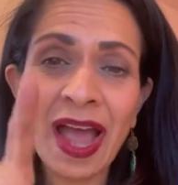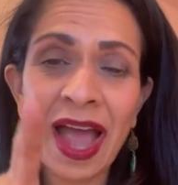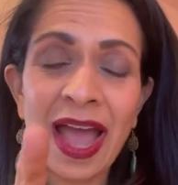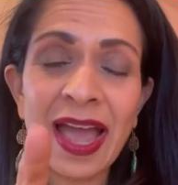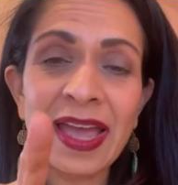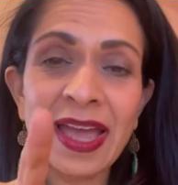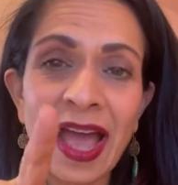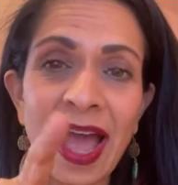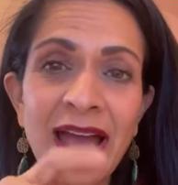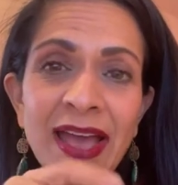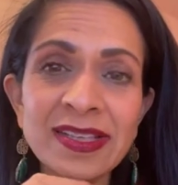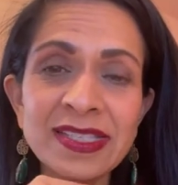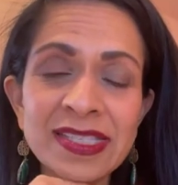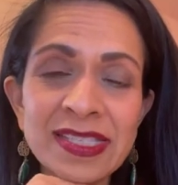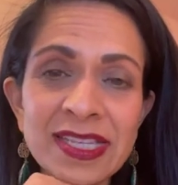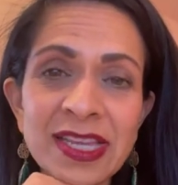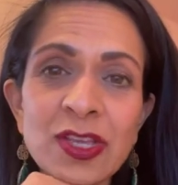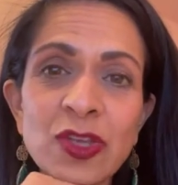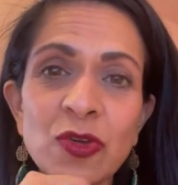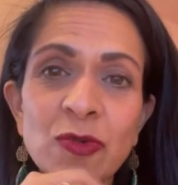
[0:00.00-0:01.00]
I
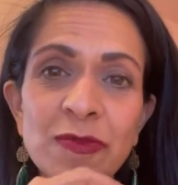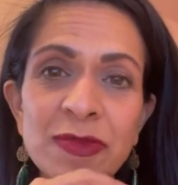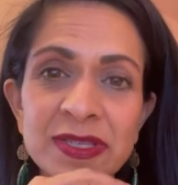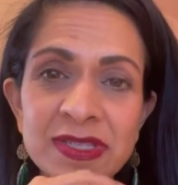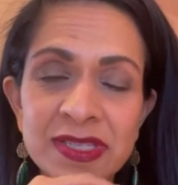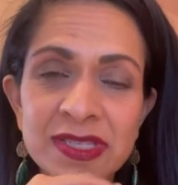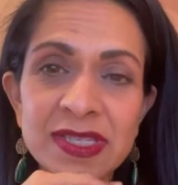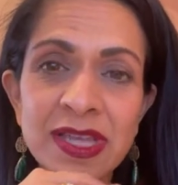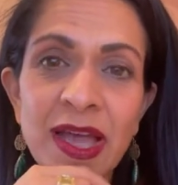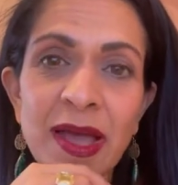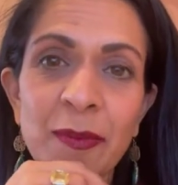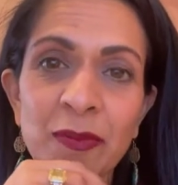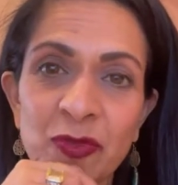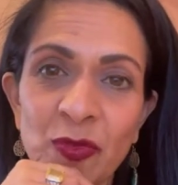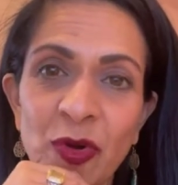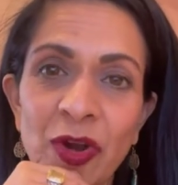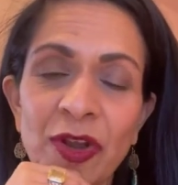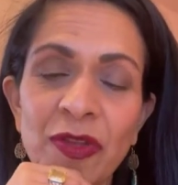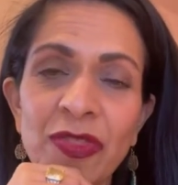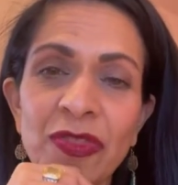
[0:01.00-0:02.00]
see you, Mrs.
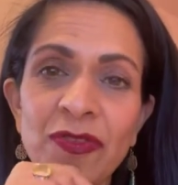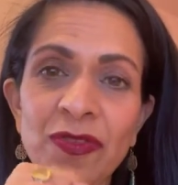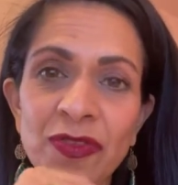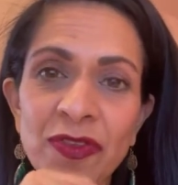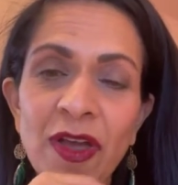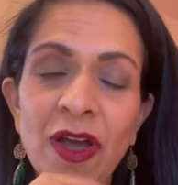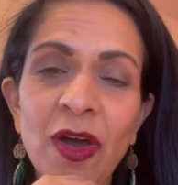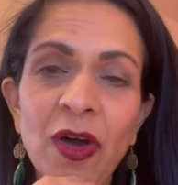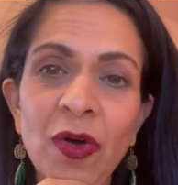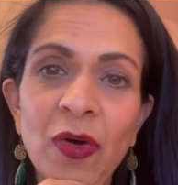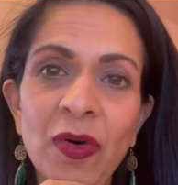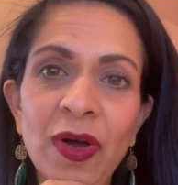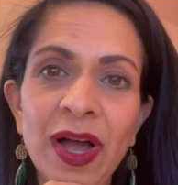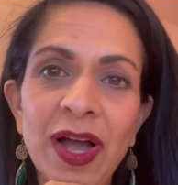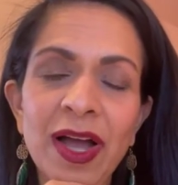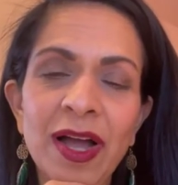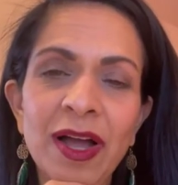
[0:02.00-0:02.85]
Hemsworth. So,